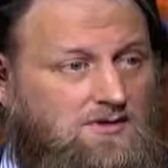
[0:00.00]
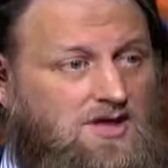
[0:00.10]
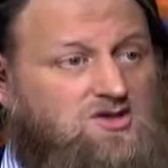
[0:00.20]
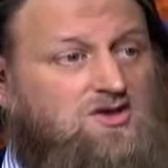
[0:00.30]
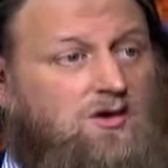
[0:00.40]

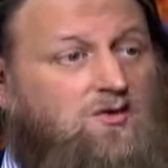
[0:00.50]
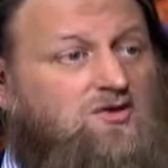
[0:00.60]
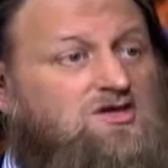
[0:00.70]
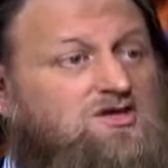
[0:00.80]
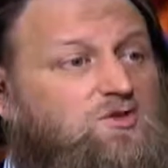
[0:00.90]
And so,
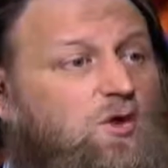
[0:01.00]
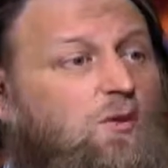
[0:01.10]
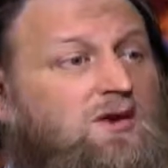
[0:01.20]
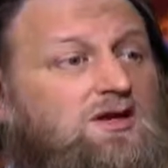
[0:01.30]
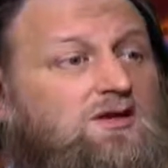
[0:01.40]
this is what
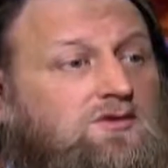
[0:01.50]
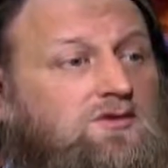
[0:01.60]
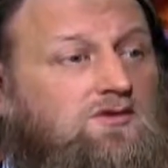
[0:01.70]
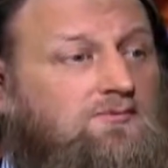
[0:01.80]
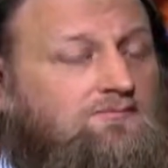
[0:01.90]
we need to
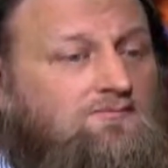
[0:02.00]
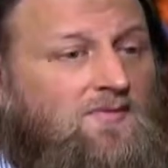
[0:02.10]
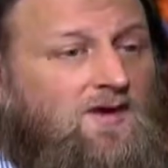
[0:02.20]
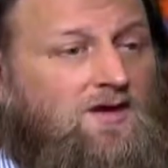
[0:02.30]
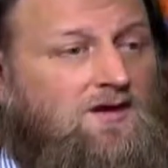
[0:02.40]
do.
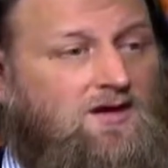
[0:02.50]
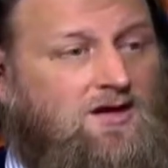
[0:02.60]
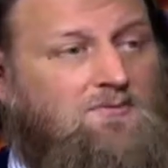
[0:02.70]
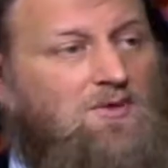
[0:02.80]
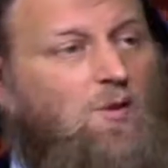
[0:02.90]

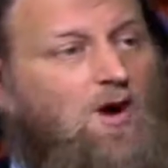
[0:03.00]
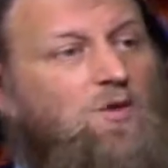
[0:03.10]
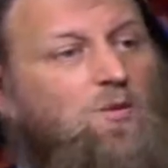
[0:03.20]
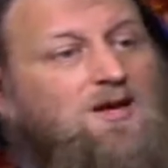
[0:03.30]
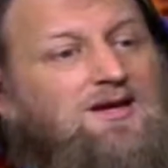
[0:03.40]
Number
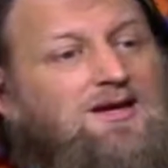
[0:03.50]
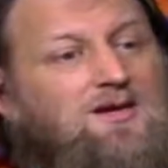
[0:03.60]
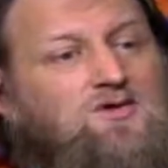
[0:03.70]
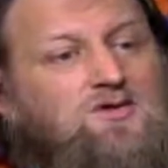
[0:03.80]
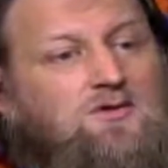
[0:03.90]
one, we
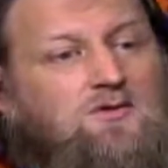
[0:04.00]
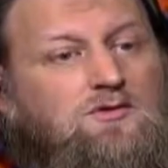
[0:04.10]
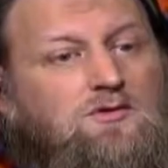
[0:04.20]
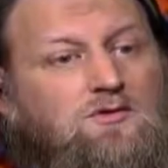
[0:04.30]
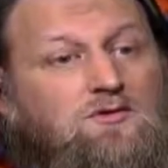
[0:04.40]
need
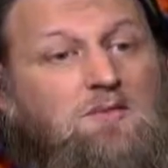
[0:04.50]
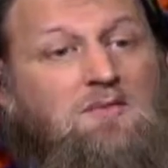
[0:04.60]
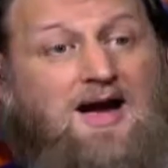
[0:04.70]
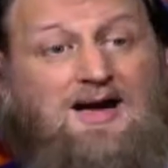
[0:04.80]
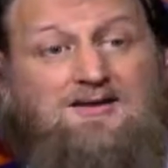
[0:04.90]
to
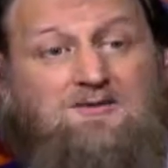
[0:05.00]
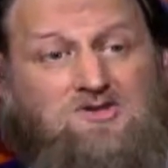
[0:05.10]
remind the